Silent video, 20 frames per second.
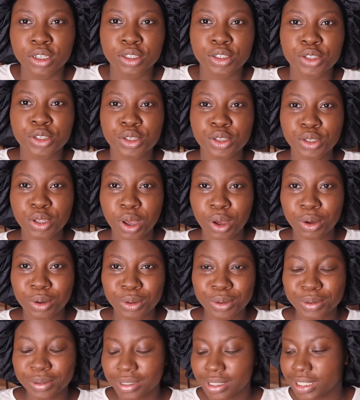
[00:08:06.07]

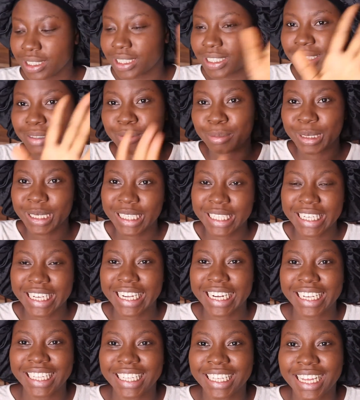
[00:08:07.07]
So
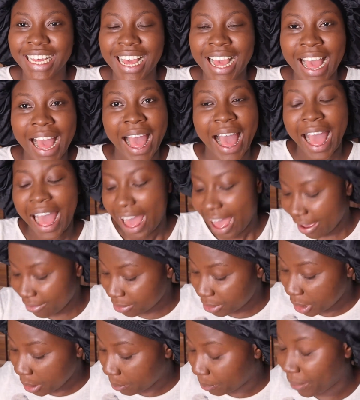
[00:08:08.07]
basically,
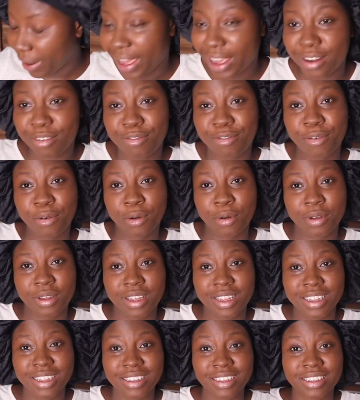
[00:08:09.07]
having applied for
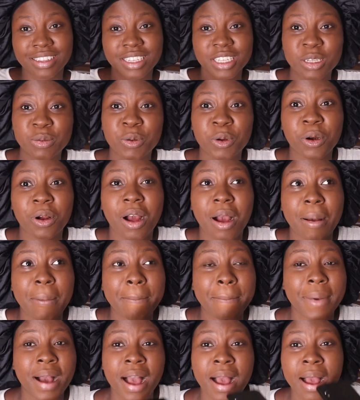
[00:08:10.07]
this program,